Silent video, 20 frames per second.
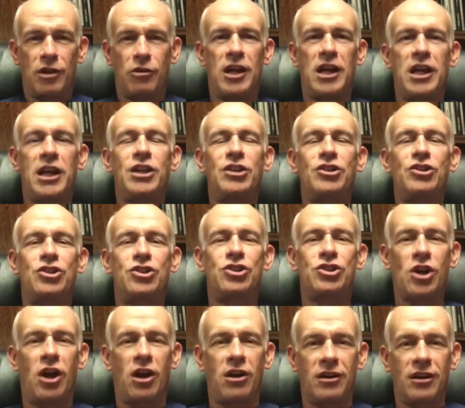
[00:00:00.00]
They're eating
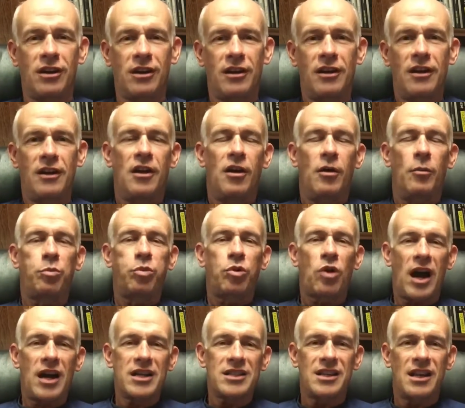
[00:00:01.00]
junk,
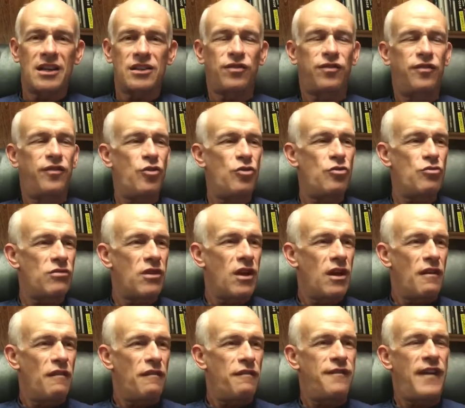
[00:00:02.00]
processed food,